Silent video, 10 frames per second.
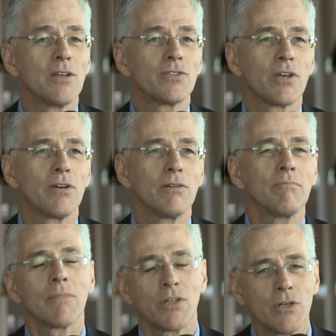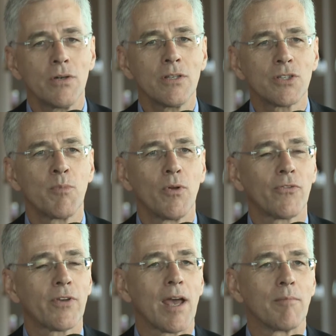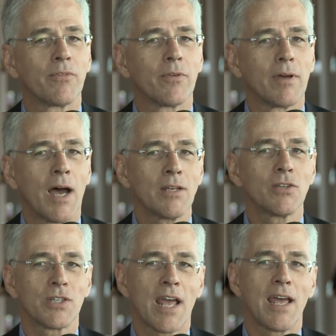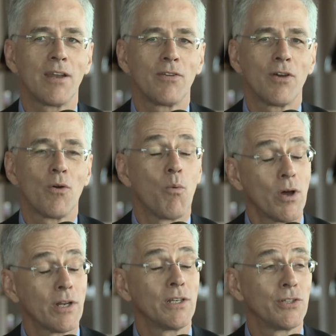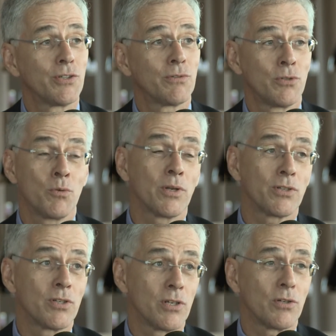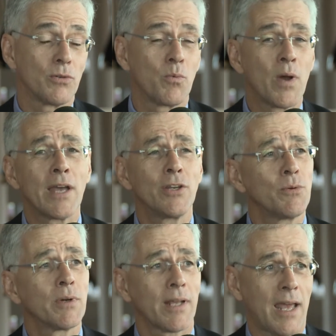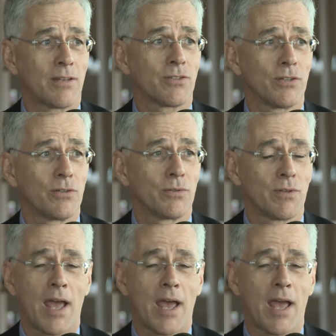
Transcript: So do it in small steps. Understand what it is you want to do. Where do you want to get to?